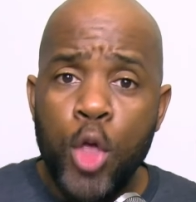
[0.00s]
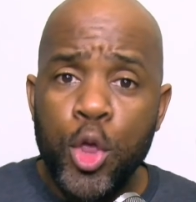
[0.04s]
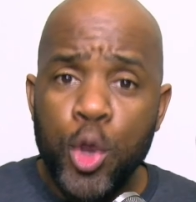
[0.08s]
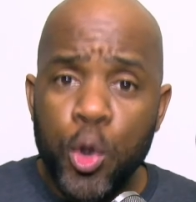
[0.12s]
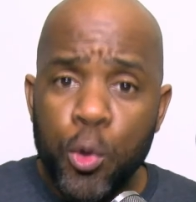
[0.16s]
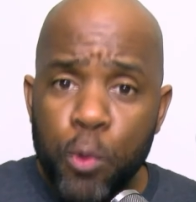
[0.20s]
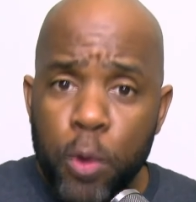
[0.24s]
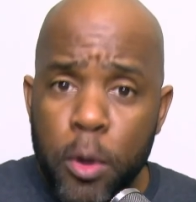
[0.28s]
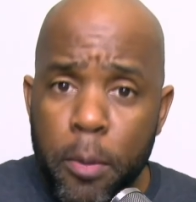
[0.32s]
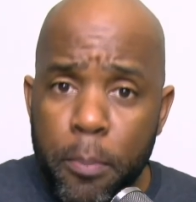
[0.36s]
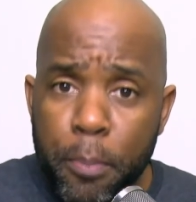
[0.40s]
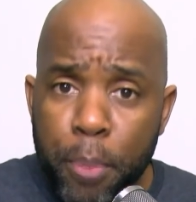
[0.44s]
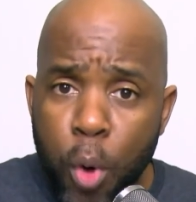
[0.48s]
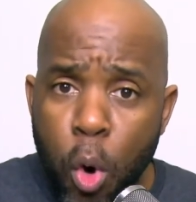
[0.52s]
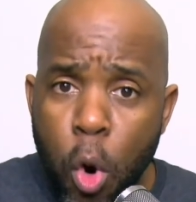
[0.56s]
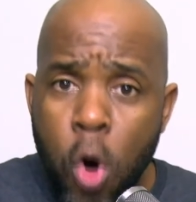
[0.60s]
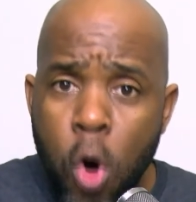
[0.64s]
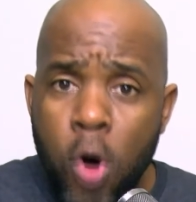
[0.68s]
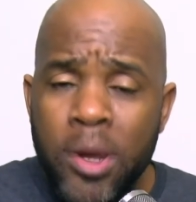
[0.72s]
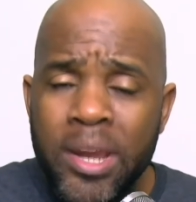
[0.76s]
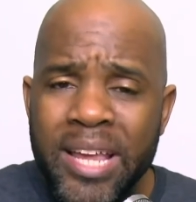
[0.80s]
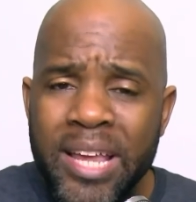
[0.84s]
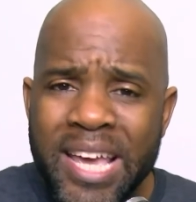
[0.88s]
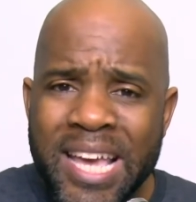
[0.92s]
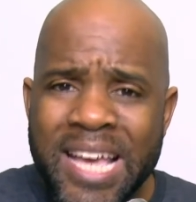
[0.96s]
The
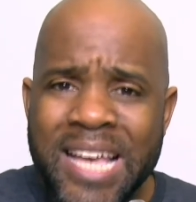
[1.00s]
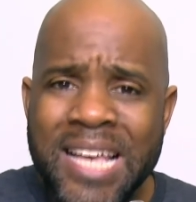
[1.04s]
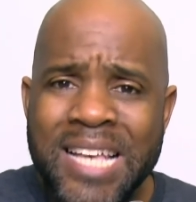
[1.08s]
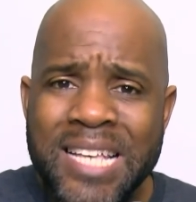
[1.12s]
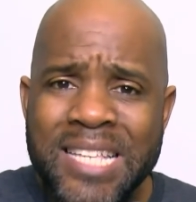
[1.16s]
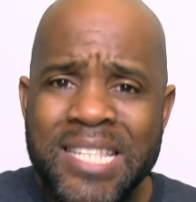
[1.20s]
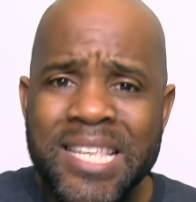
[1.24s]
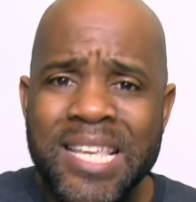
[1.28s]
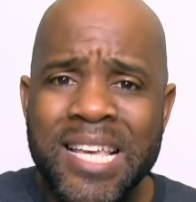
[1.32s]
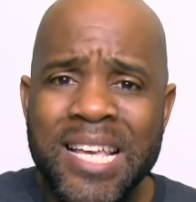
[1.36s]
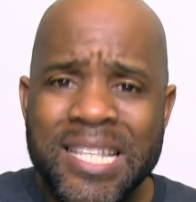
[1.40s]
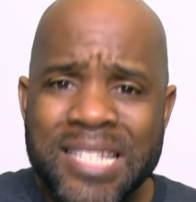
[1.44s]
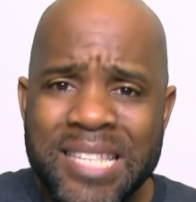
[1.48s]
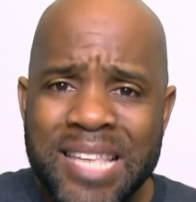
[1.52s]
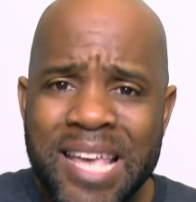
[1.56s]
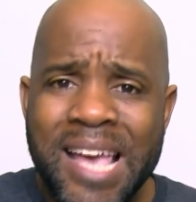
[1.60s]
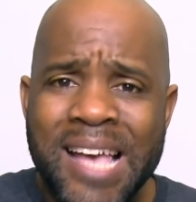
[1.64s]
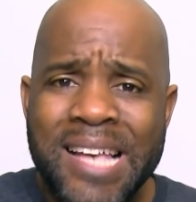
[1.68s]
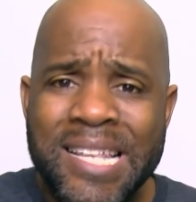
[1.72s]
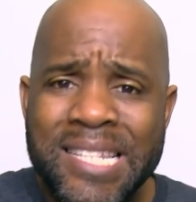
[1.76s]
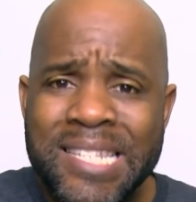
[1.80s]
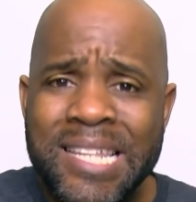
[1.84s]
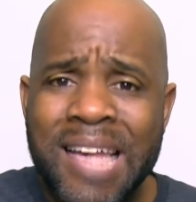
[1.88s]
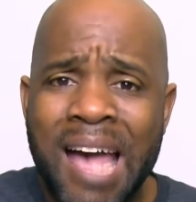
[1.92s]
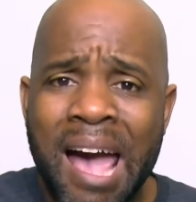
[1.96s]
report is his
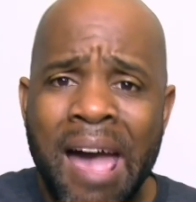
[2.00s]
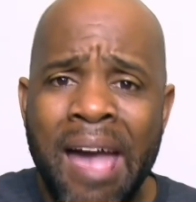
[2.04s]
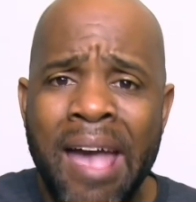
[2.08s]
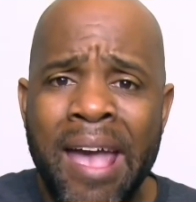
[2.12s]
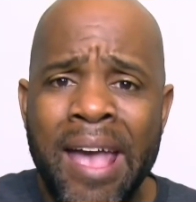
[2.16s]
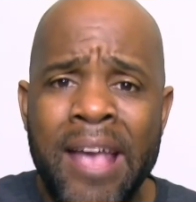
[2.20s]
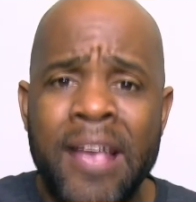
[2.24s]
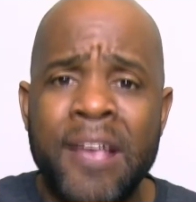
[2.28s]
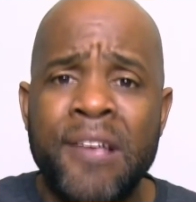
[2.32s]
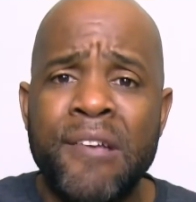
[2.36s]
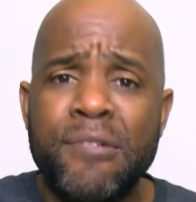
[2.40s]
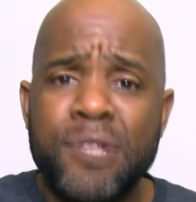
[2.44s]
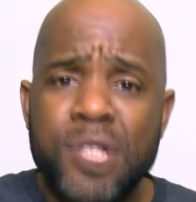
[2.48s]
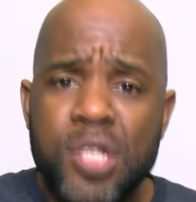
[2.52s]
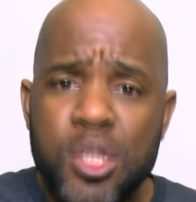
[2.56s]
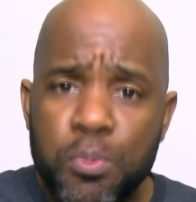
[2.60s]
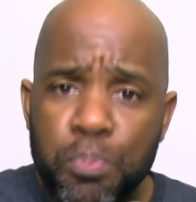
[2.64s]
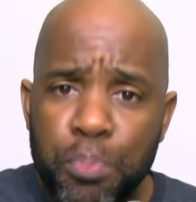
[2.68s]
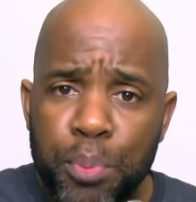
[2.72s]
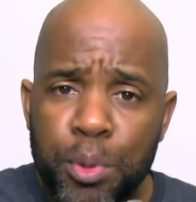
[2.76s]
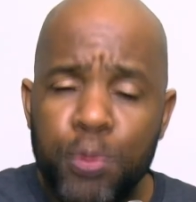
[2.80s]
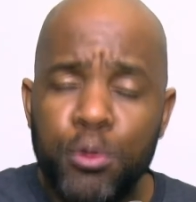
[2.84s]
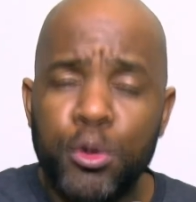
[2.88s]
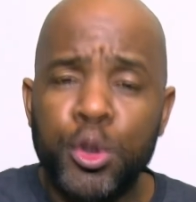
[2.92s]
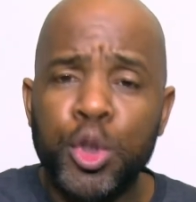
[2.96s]
SIA,
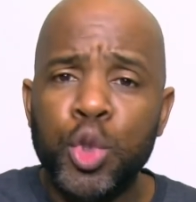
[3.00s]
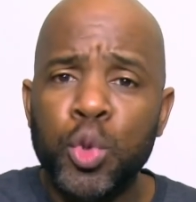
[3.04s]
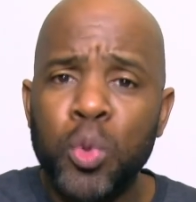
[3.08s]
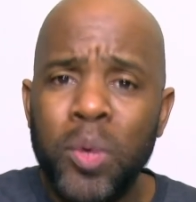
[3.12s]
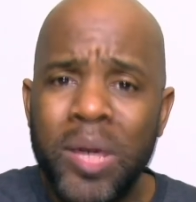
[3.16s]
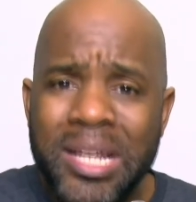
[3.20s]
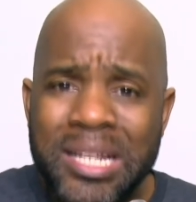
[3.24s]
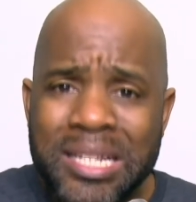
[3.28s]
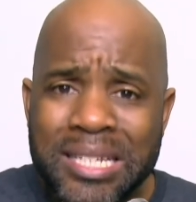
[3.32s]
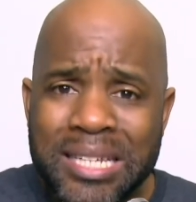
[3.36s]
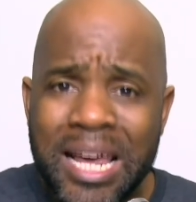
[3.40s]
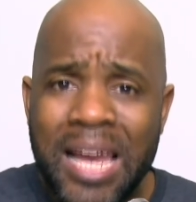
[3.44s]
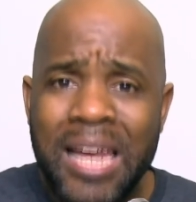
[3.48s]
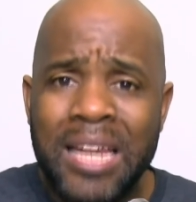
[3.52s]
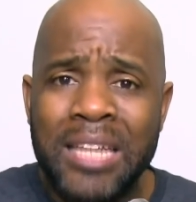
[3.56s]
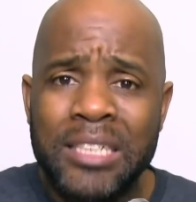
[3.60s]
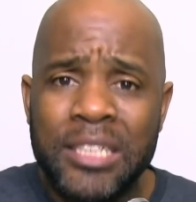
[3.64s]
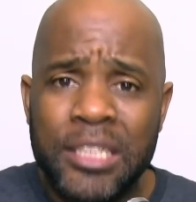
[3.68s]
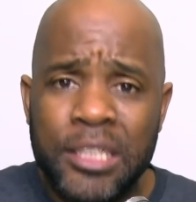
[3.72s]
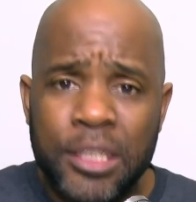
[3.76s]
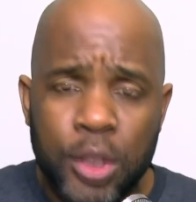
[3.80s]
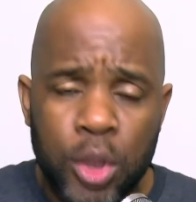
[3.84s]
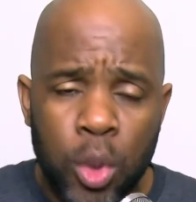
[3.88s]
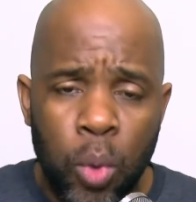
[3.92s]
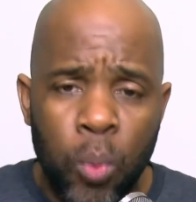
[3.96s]
spiritual
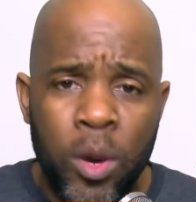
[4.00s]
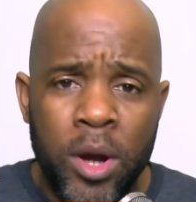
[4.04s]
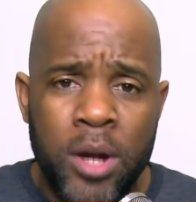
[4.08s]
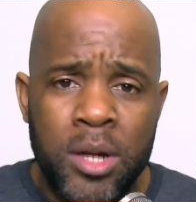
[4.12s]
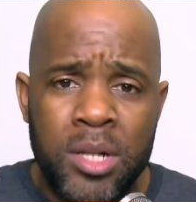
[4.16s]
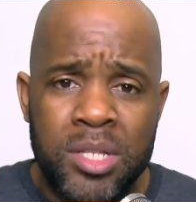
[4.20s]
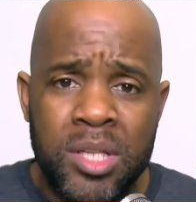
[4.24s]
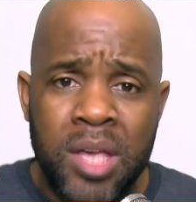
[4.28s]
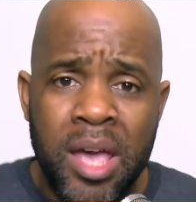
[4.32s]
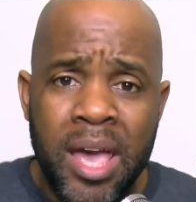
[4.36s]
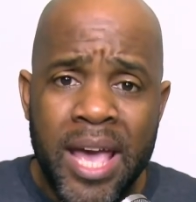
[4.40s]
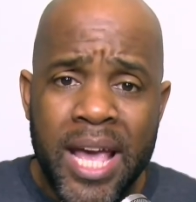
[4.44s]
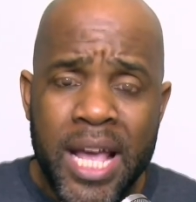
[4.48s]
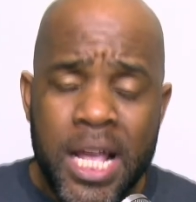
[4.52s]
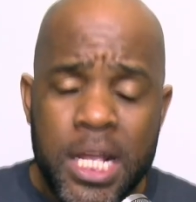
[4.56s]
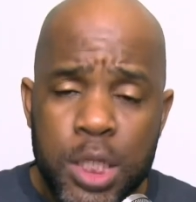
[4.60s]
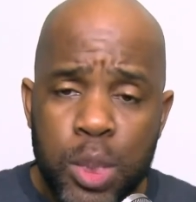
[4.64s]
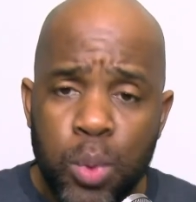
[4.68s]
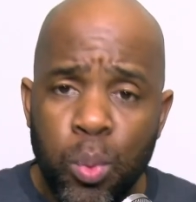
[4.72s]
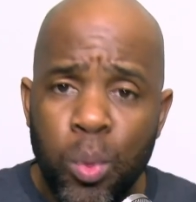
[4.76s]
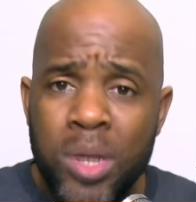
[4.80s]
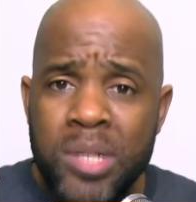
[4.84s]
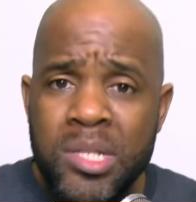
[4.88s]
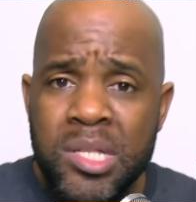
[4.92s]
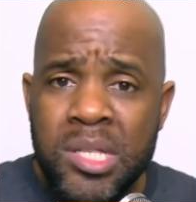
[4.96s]
intelligence awareness.
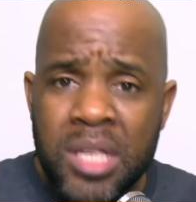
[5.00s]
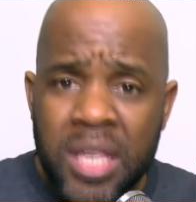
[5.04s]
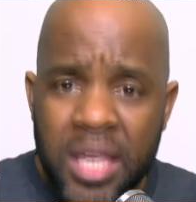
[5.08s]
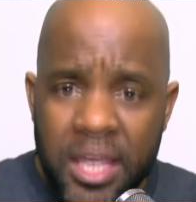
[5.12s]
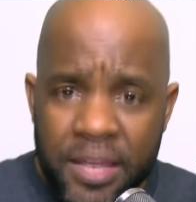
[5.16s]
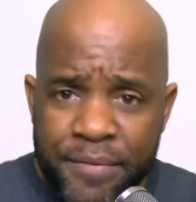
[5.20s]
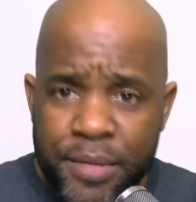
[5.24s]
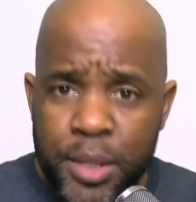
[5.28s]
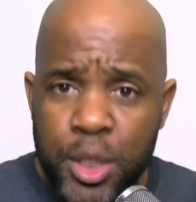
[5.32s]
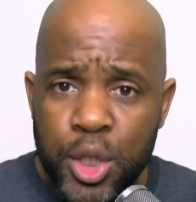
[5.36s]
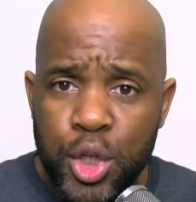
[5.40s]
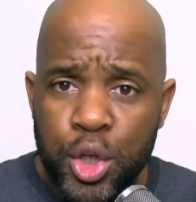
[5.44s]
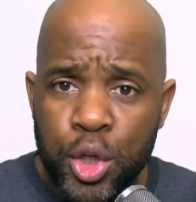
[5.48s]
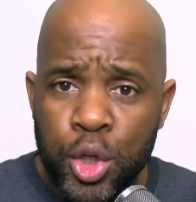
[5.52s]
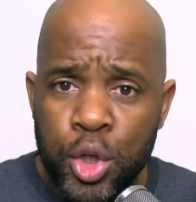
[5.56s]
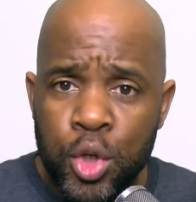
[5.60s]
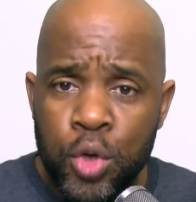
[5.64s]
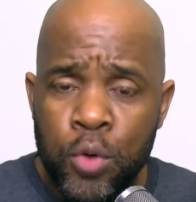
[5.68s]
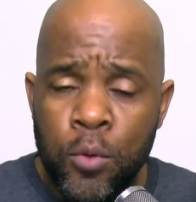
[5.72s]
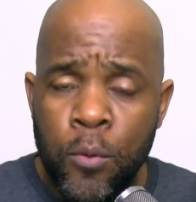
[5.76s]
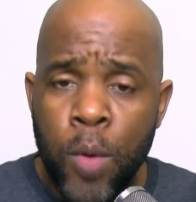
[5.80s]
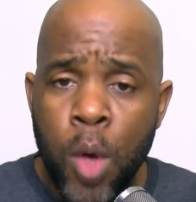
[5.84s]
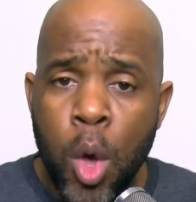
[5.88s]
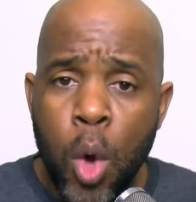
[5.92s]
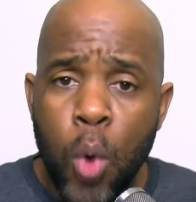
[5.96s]
It's what's given to
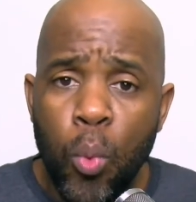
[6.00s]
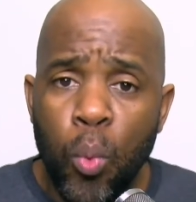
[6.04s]
you.